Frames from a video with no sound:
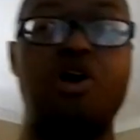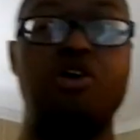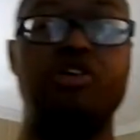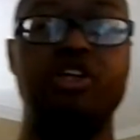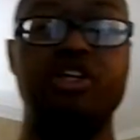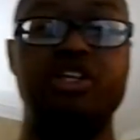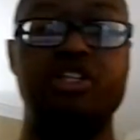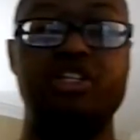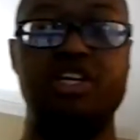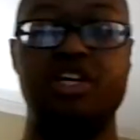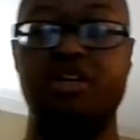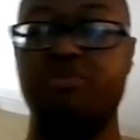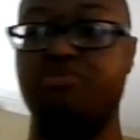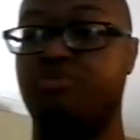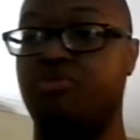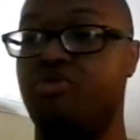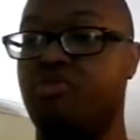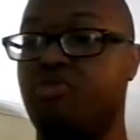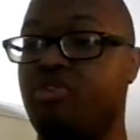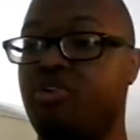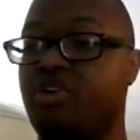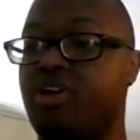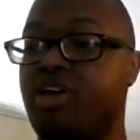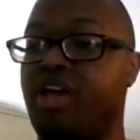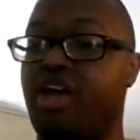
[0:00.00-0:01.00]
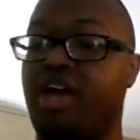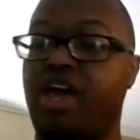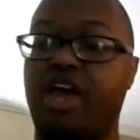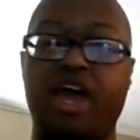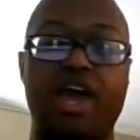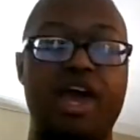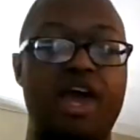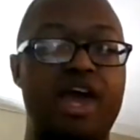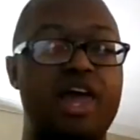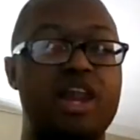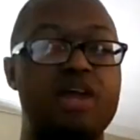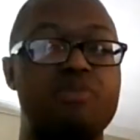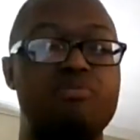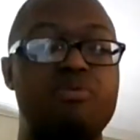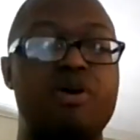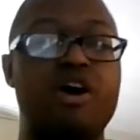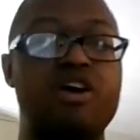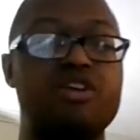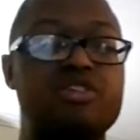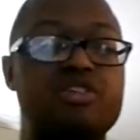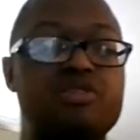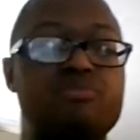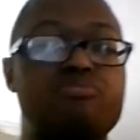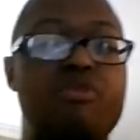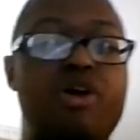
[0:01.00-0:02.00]
Holy Temple at
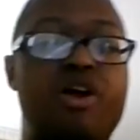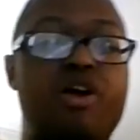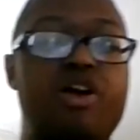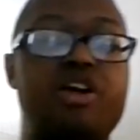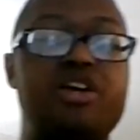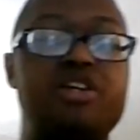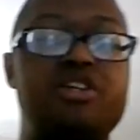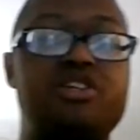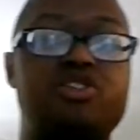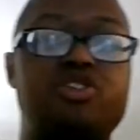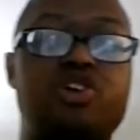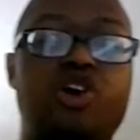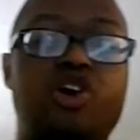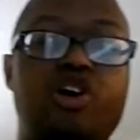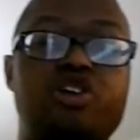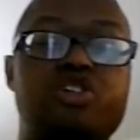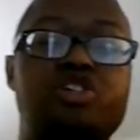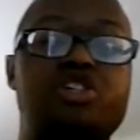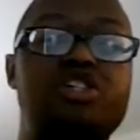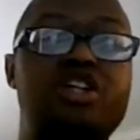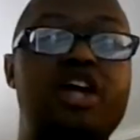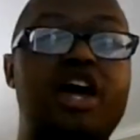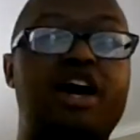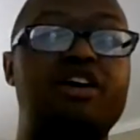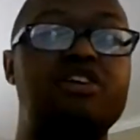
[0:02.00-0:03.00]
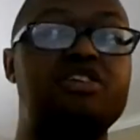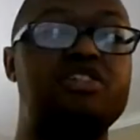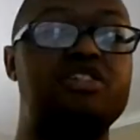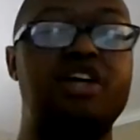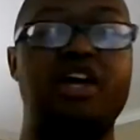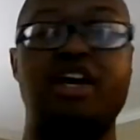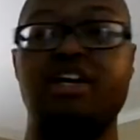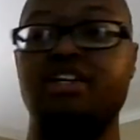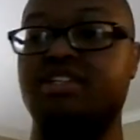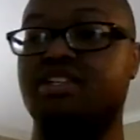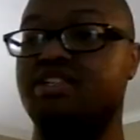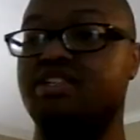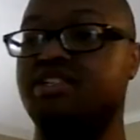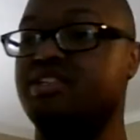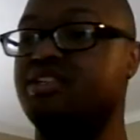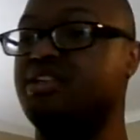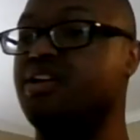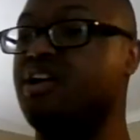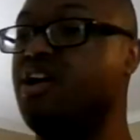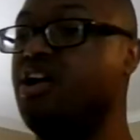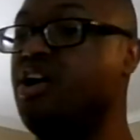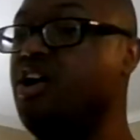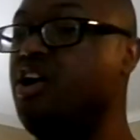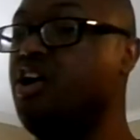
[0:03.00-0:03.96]
Apostle Murray's Church in Dallas, Texas.